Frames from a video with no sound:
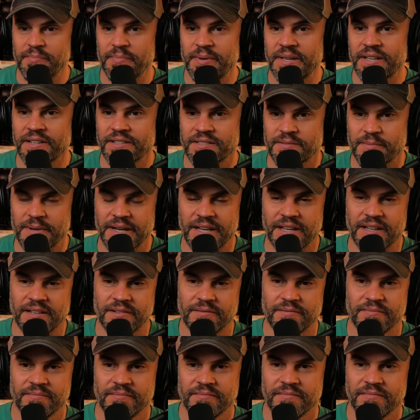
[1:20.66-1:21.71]
because
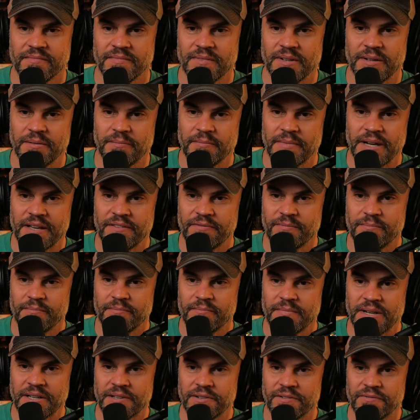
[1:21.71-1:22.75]
my
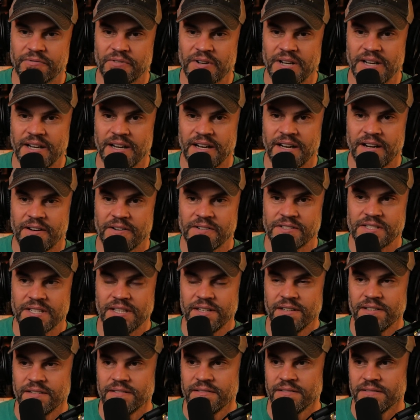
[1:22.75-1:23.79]
good friend
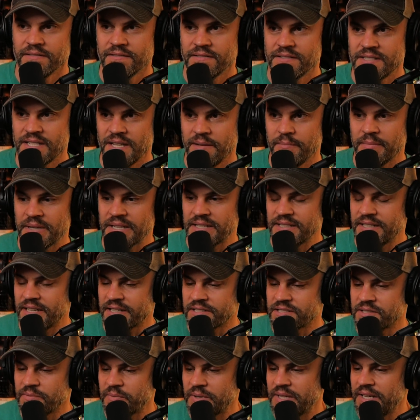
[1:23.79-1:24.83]
Harrison sent me a
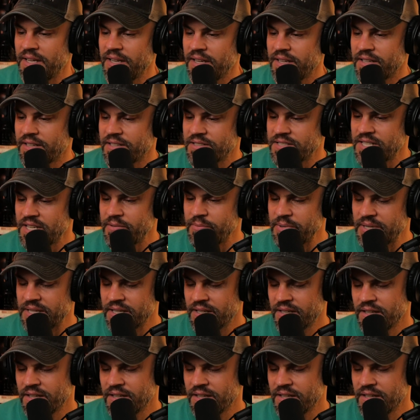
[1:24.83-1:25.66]
text one day, and because he